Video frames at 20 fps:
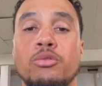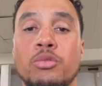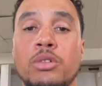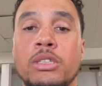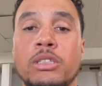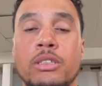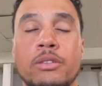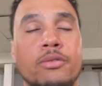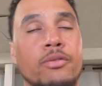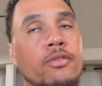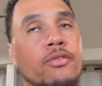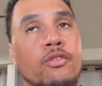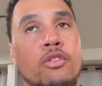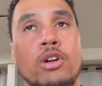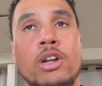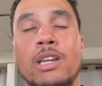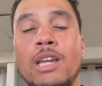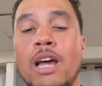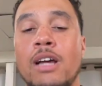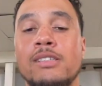with the
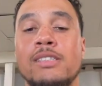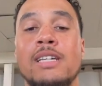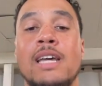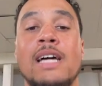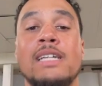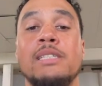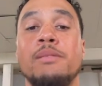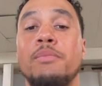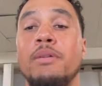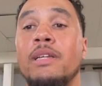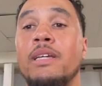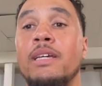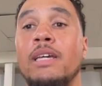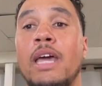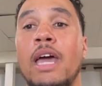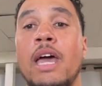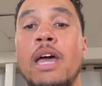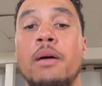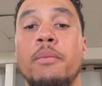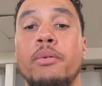49ers. He hasn't been in
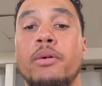camp.